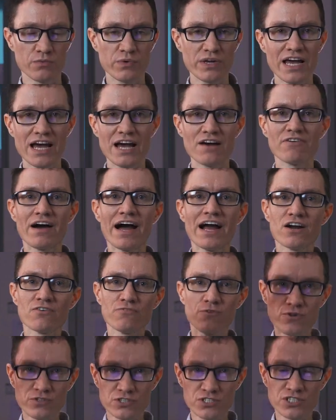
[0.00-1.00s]
We have higher
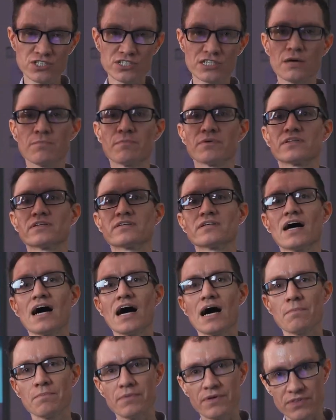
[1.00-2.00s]
voltages up at the
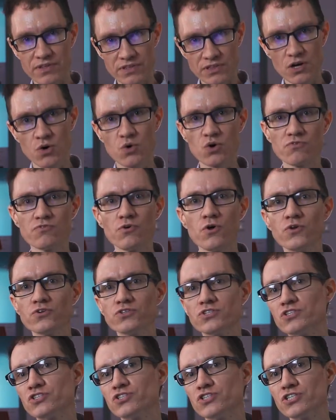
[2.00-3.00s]
top and then lower
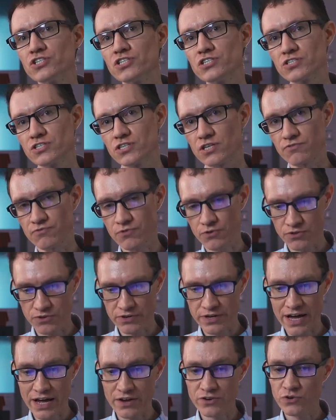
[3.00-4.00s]
voltages further
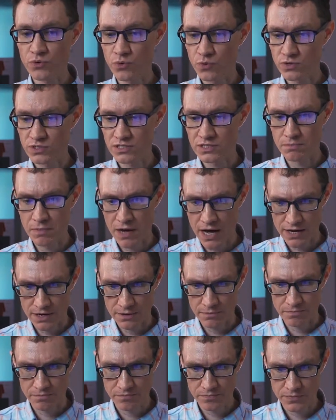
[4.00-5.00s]
down towards the
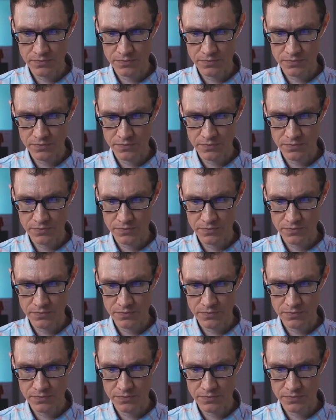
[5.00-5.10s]
bottom.